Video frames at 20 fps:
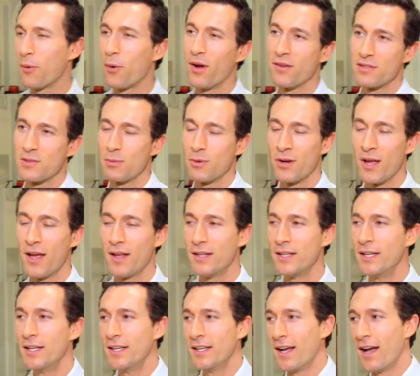My wife's brunette,
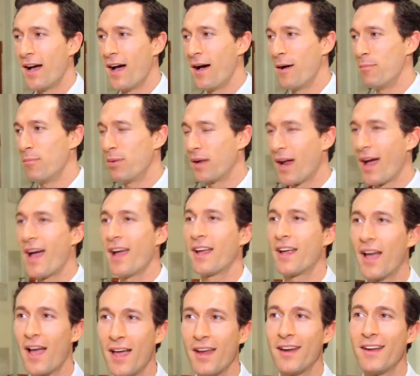um, but
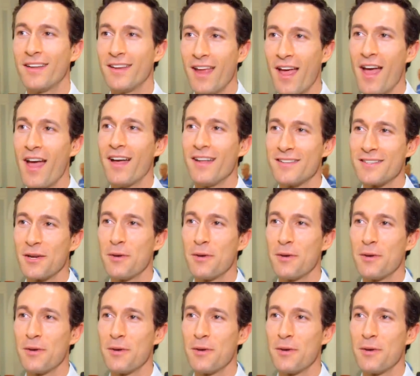I kind of yeah.